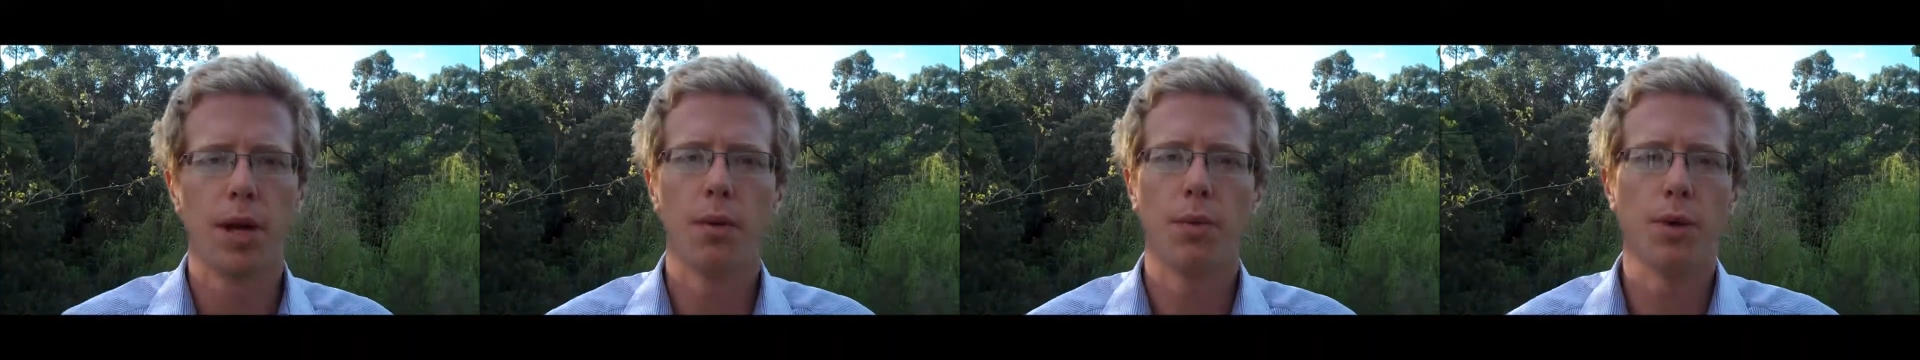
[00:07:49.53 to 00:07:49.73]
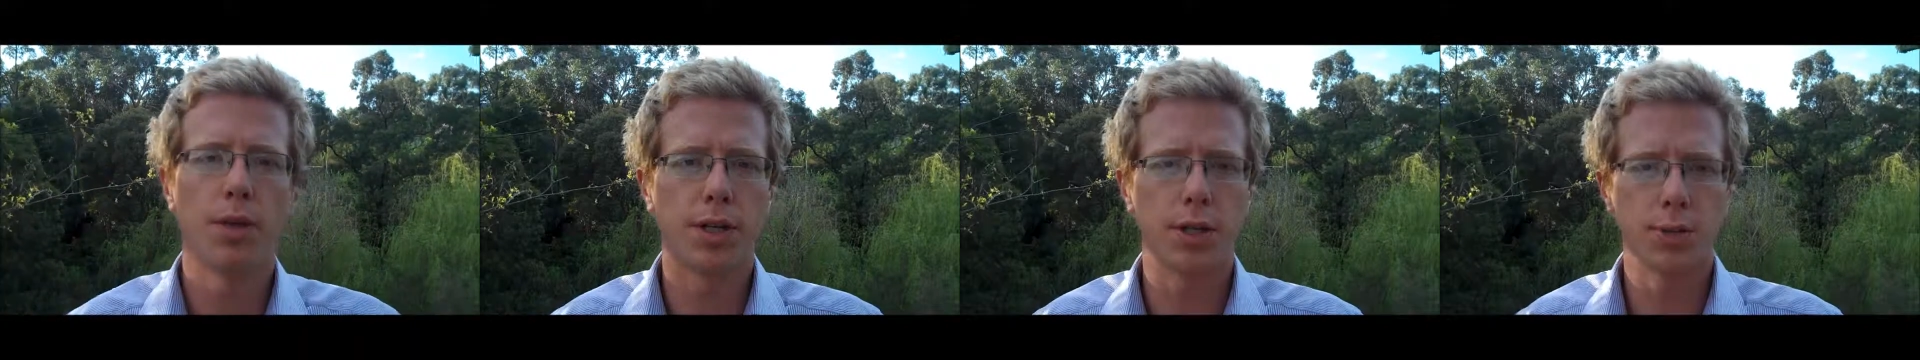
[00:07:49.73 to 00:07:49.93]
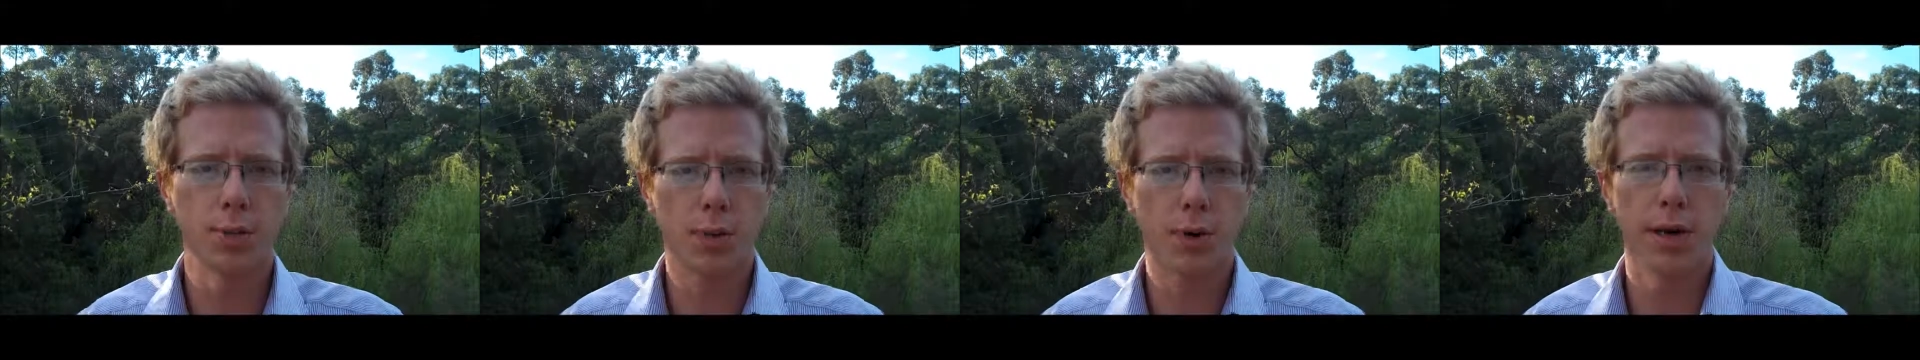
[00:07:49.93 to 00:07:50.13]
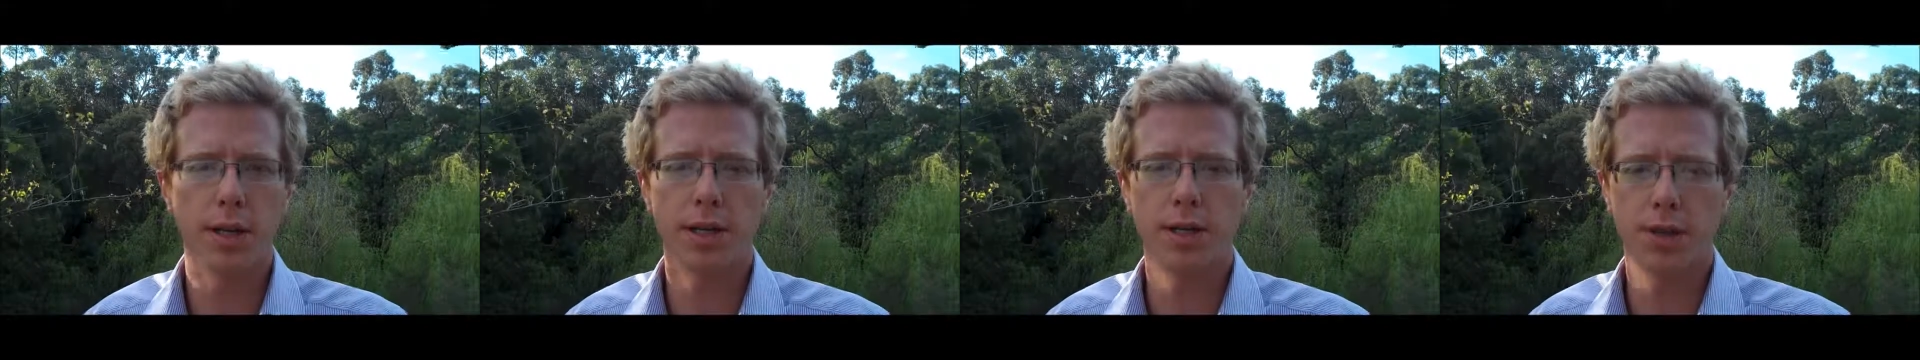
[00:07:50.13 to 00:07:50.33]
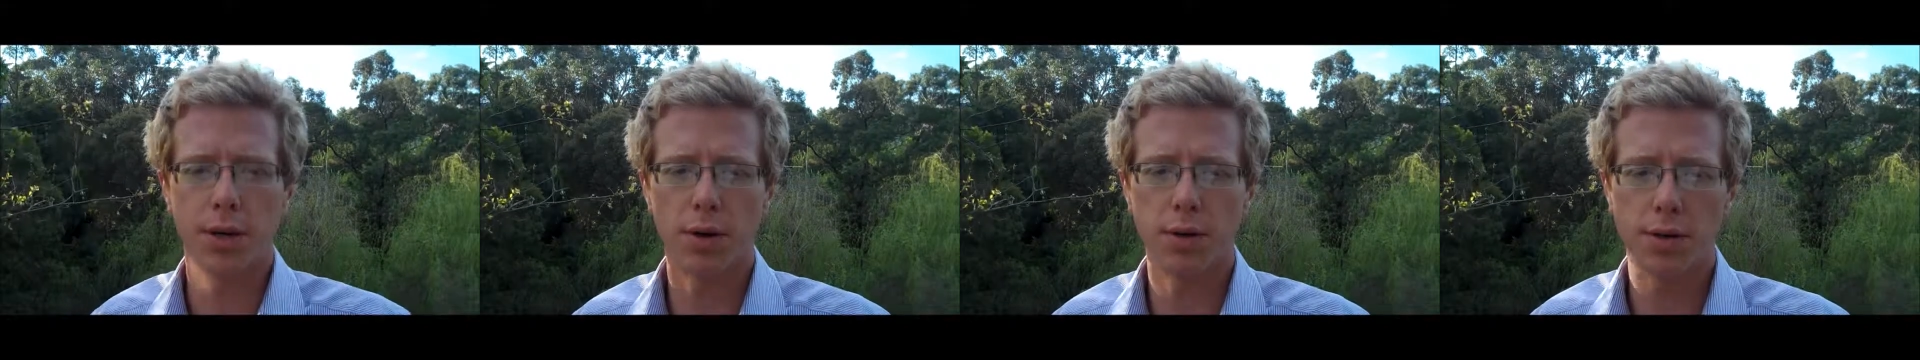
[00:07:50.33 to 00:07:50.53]
which is what
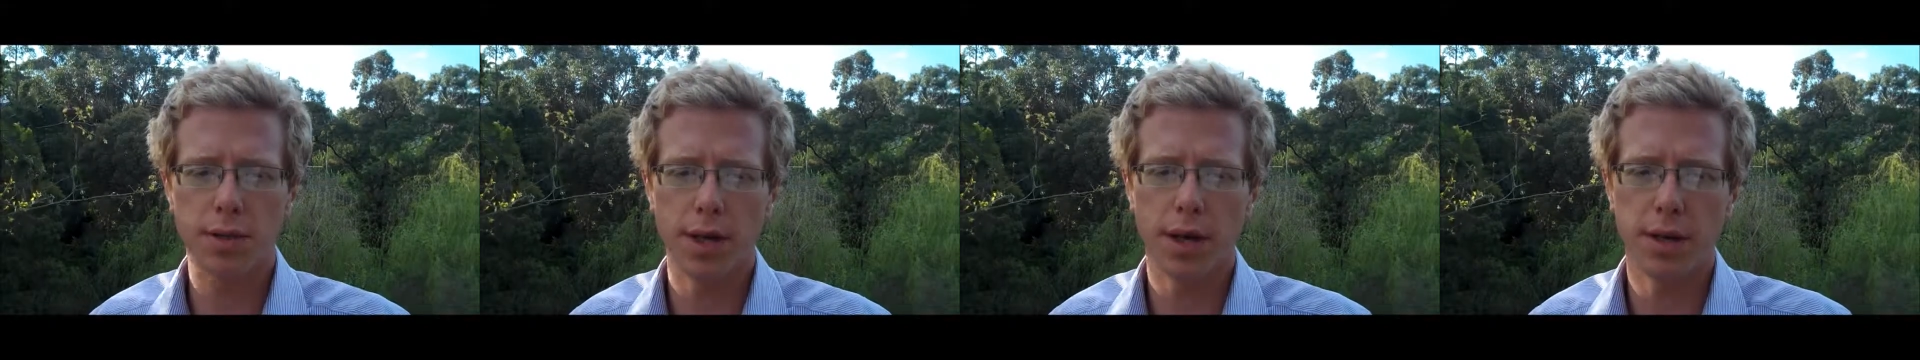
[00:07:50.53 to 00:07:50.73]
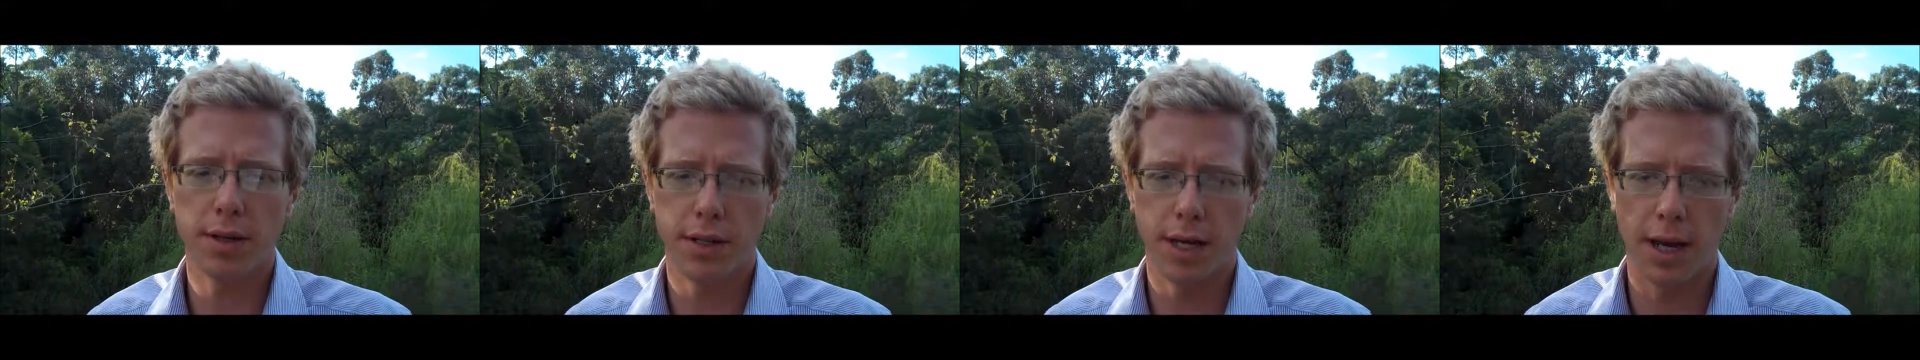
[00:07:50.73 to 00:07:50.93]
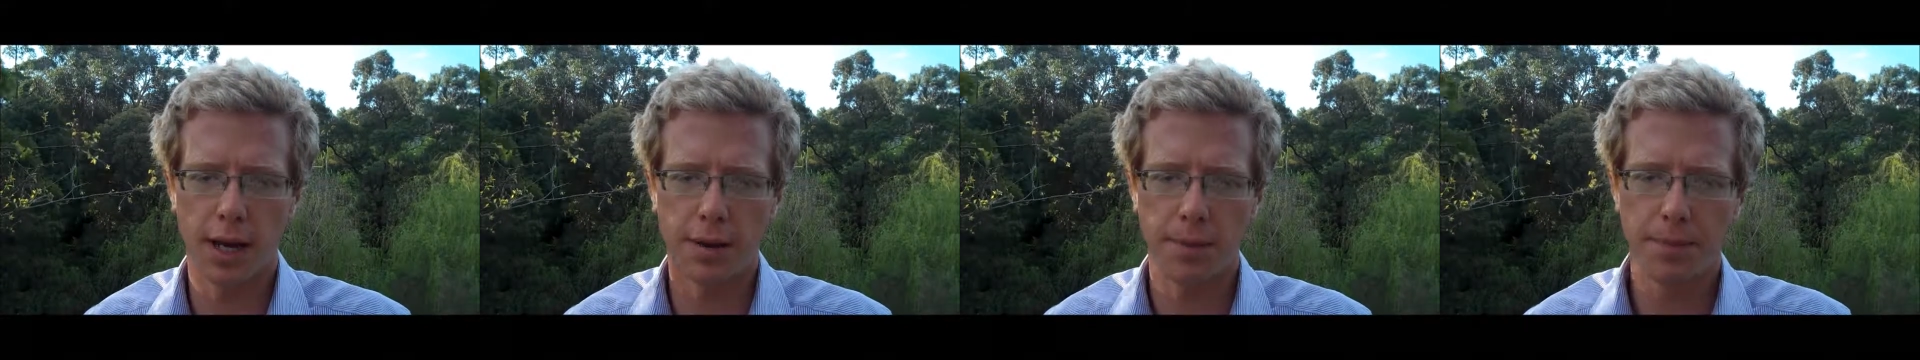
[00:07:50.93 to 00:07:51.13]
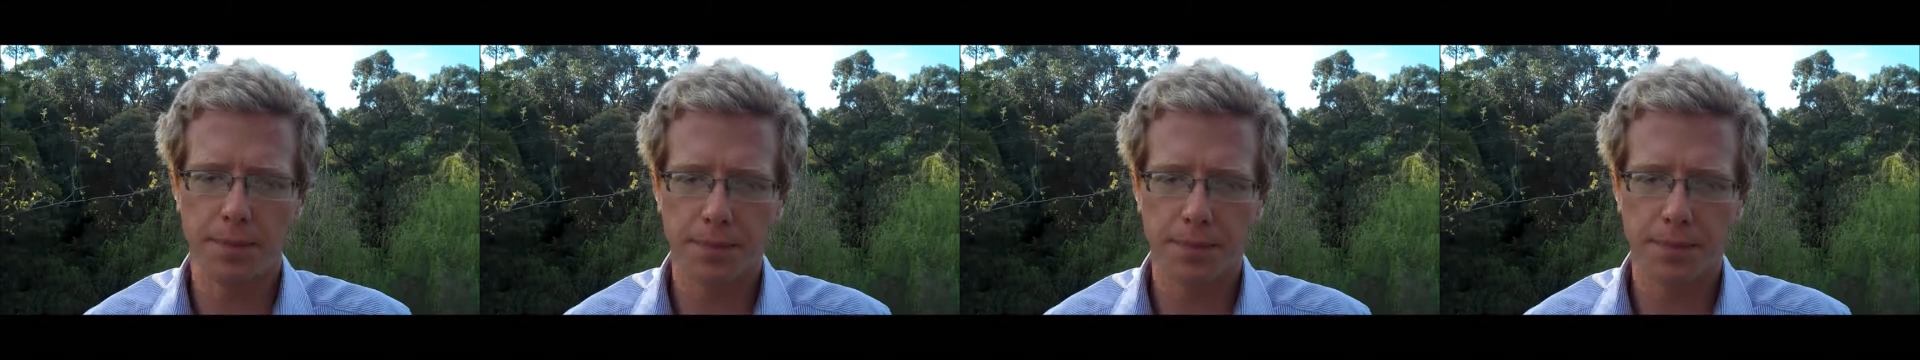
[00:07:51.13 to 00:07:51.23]
he's also done.